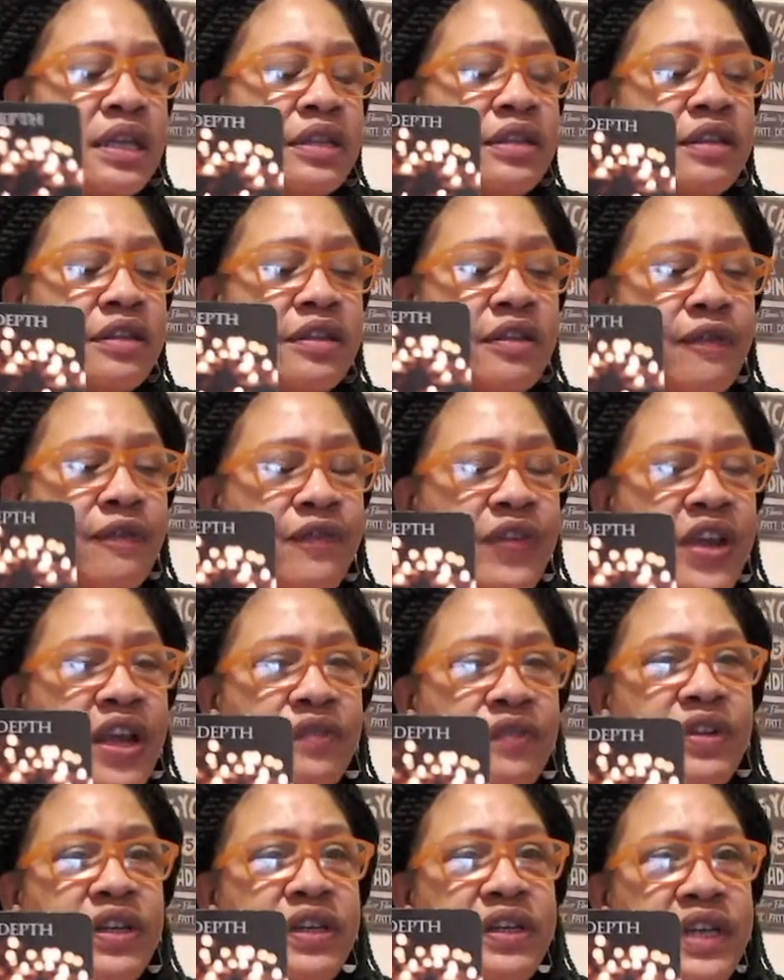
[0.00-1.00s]
is a
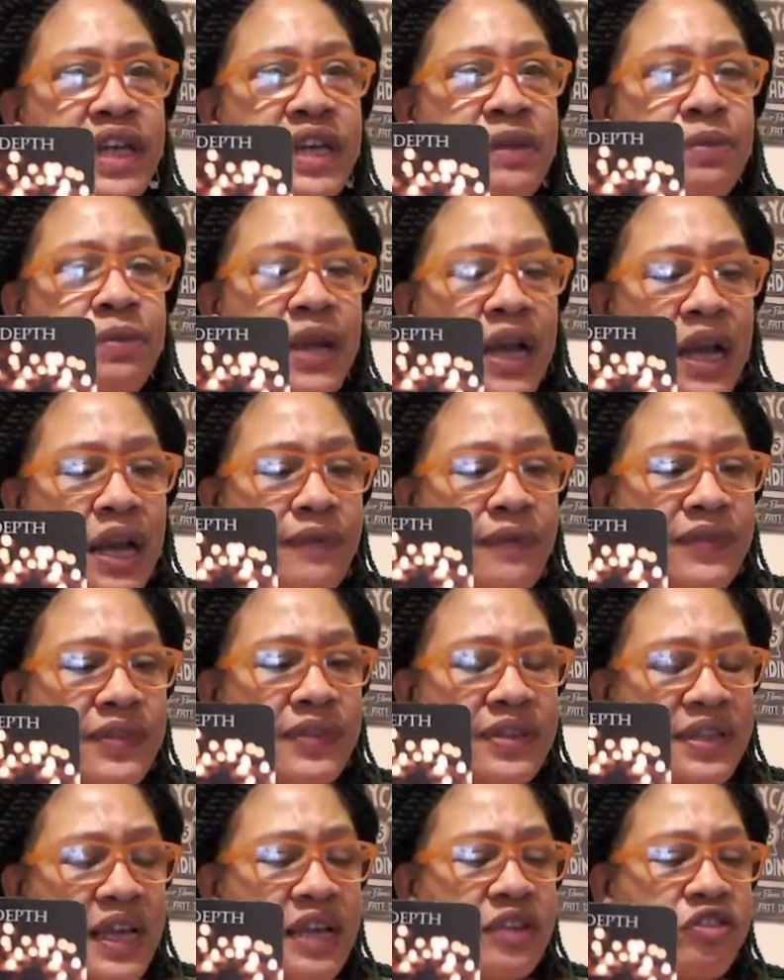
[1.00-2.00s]
very deep
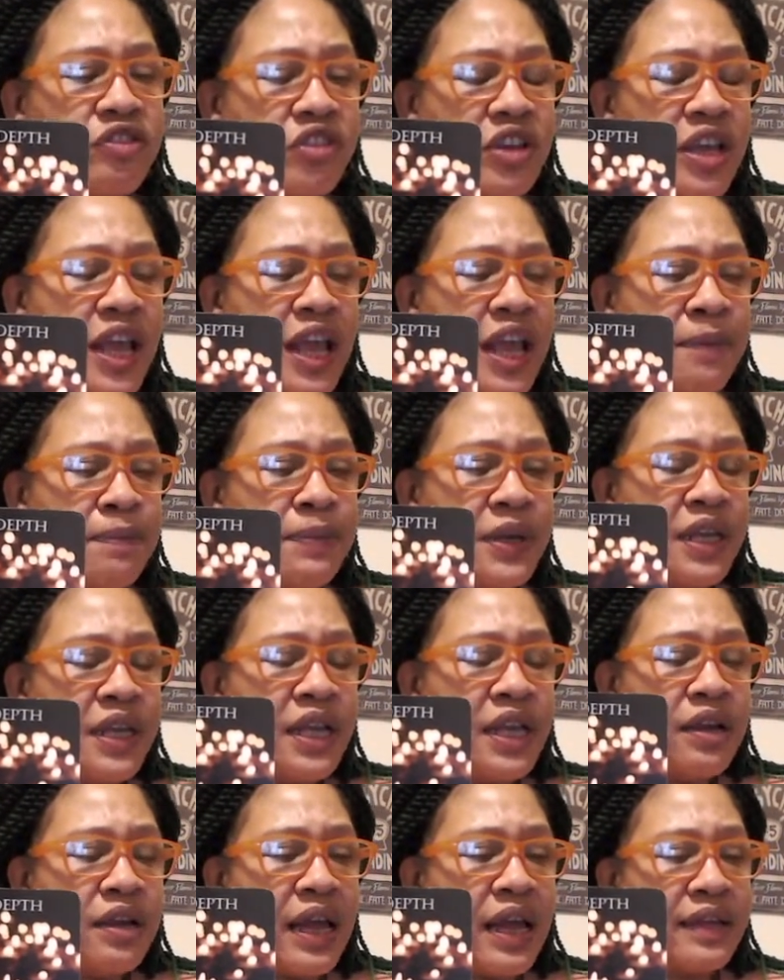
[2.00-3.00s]
conversation happening
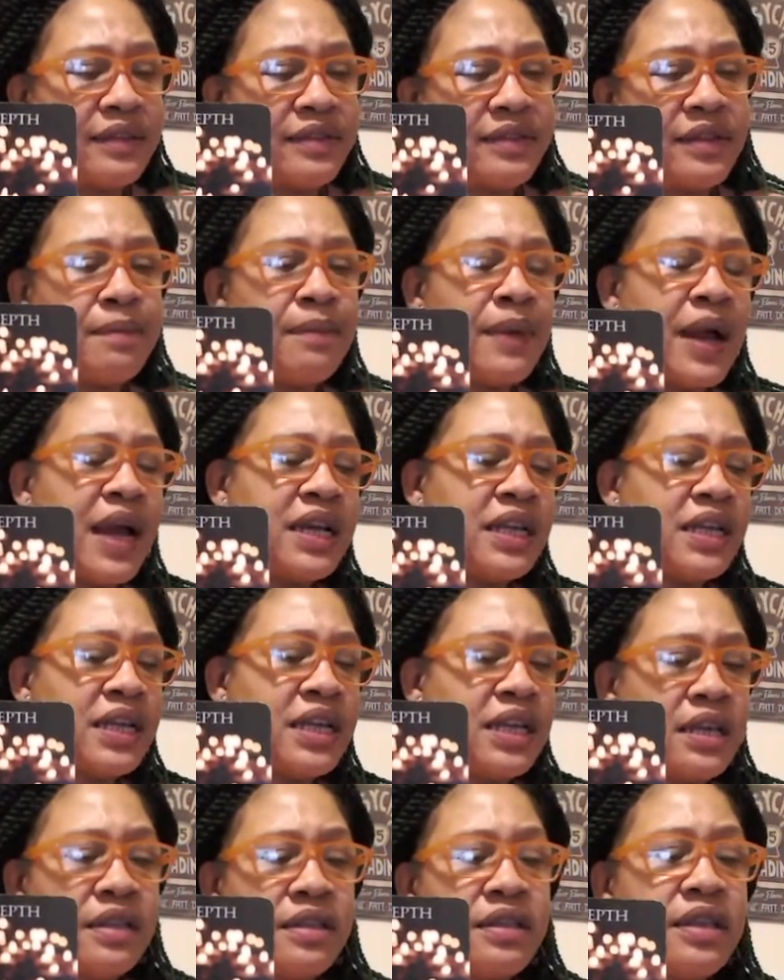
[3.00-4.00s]
here. Like somebody
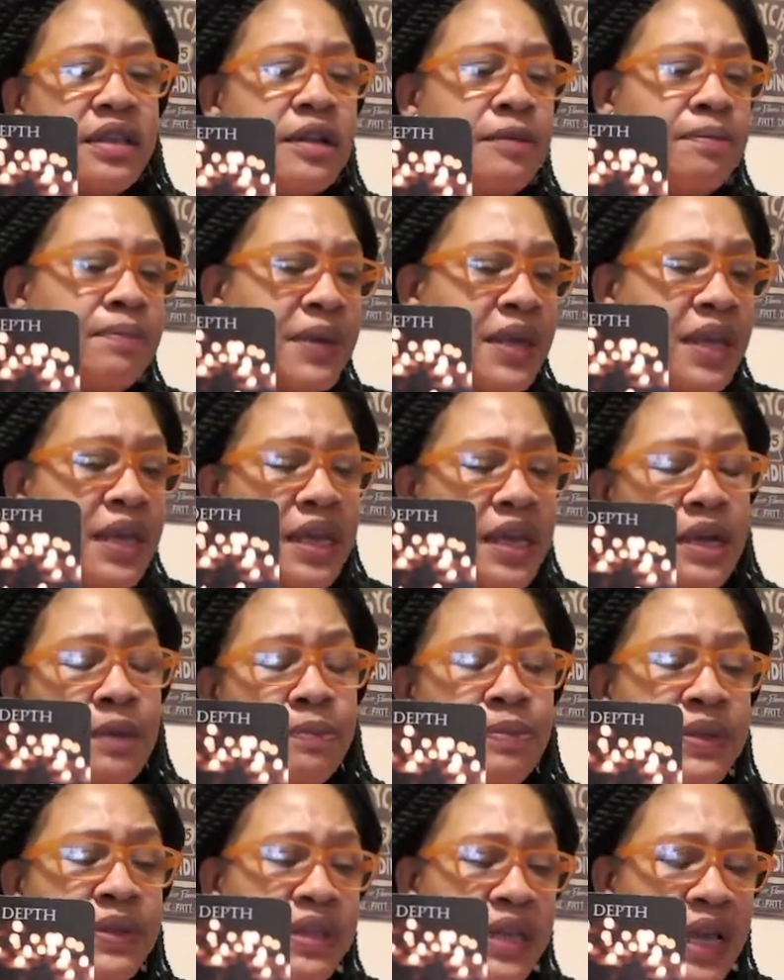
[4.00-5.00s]
getting to the meat and the
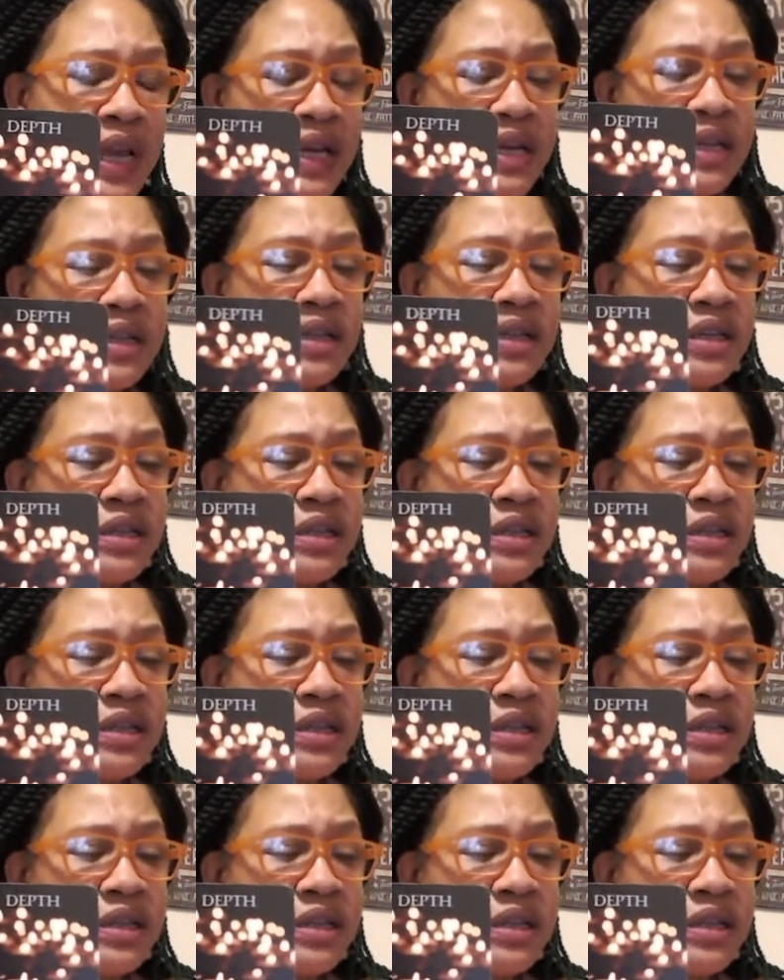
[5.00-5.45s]
potatoes of the